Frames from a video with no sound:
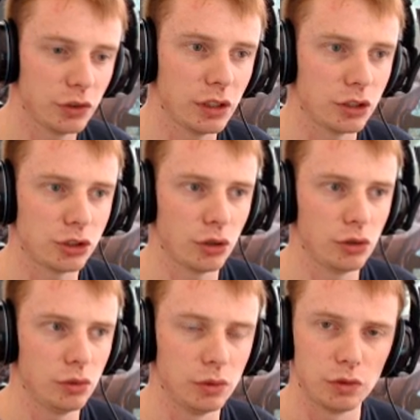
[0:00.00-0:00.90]
to show
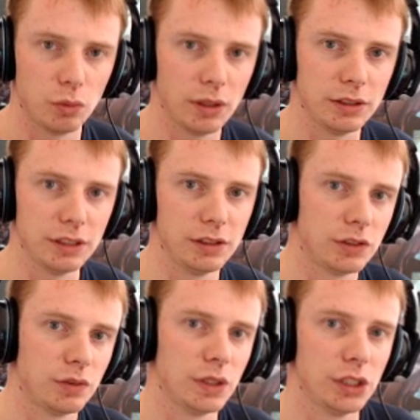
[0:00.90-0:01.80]
you as well in this
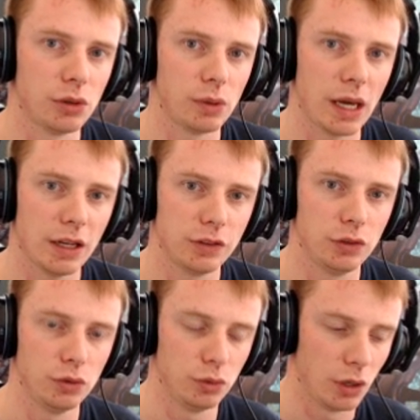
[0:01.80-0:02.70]
video how
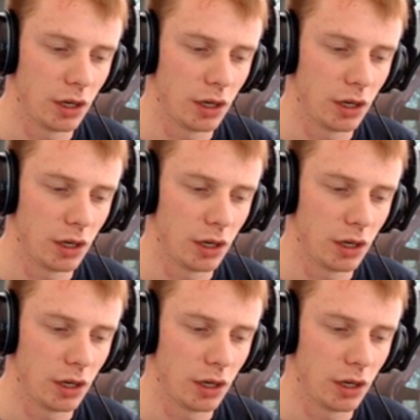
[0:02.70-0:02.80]
to